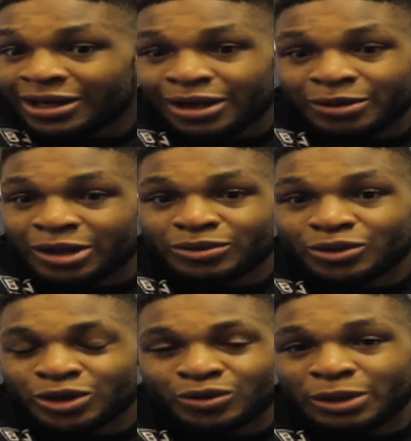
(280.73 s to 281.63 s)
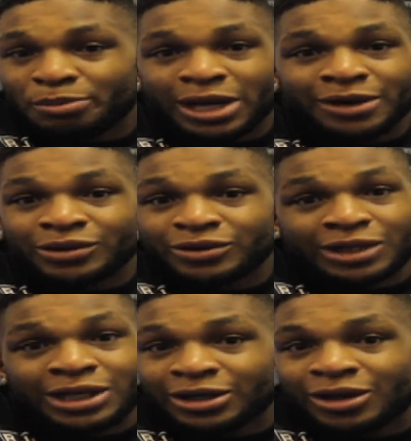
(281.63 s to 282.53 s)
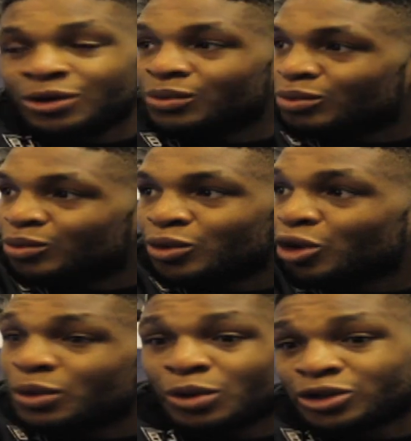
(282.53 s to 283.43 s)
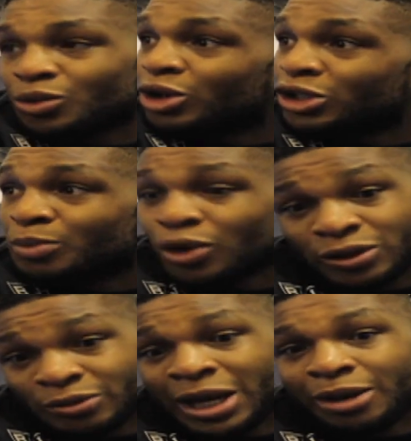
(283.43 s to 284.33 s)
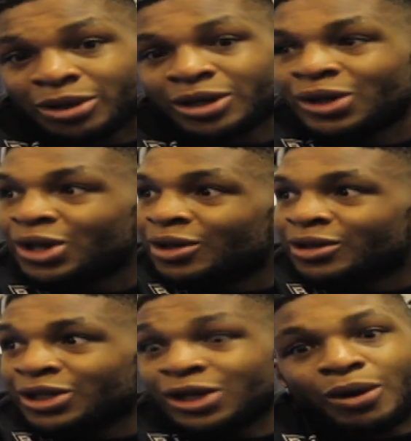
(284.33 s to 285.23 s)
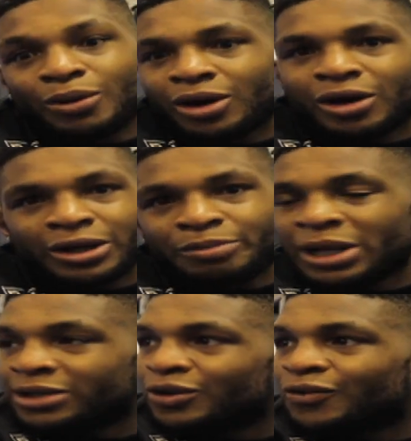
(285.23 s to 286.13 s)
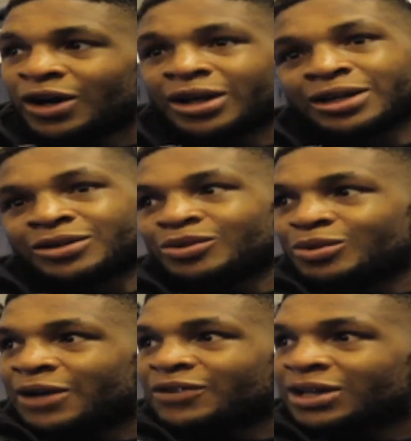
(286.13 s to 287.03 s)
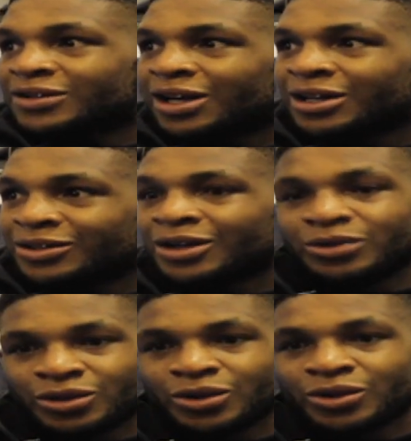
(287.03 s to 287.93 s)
coming up to us with their parents, they didn't know who it was or what the sport was about, but they're Bellator fighters, we have to get signed, so it's cool.